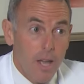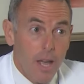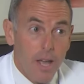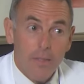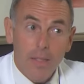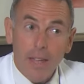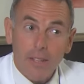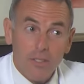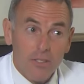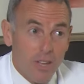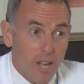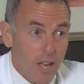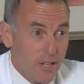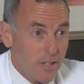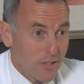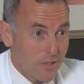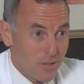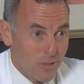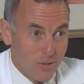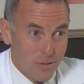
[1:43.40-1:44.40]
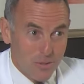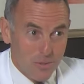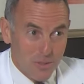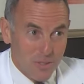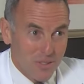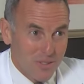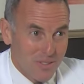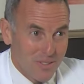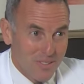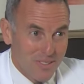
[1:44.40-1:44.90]
And that's not
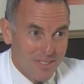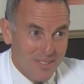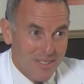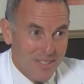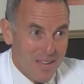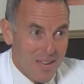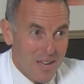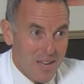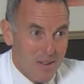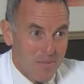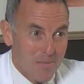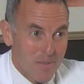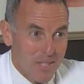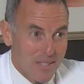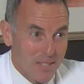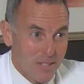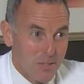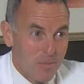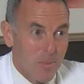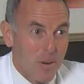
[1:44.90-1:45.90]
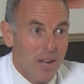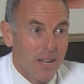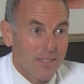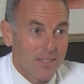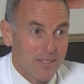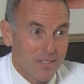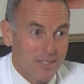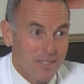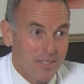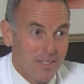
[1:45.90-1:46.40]
unusual. In this
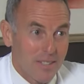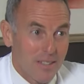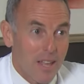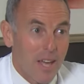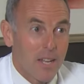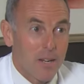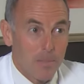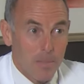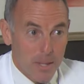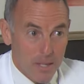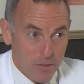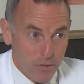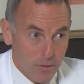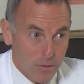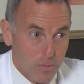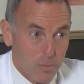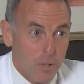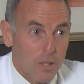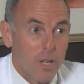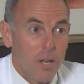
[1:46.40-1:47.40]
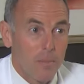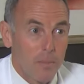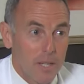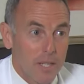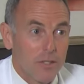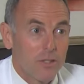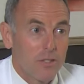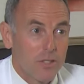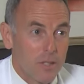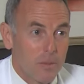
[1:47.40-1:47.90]
practice, a lot of patients will come in
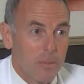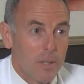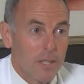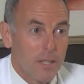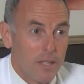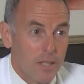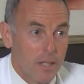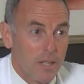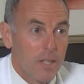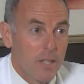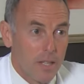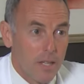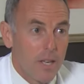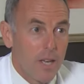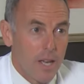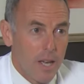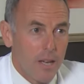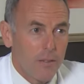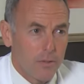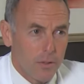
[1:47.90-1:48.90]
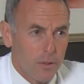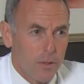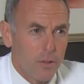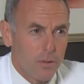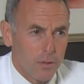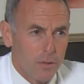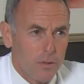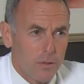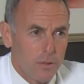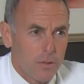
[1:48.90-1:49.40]
and see me after
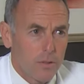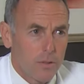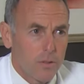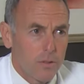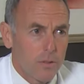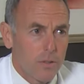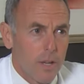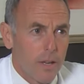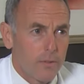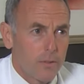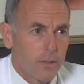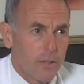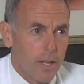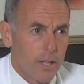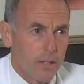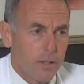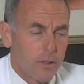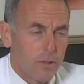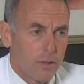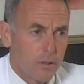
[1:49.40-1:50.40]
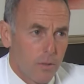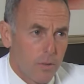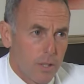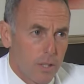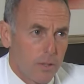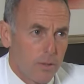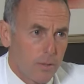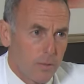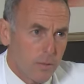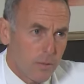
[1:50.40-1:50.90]
taking those
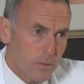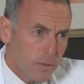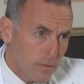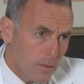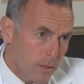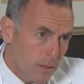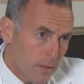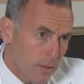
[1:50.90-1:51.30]
screening tools.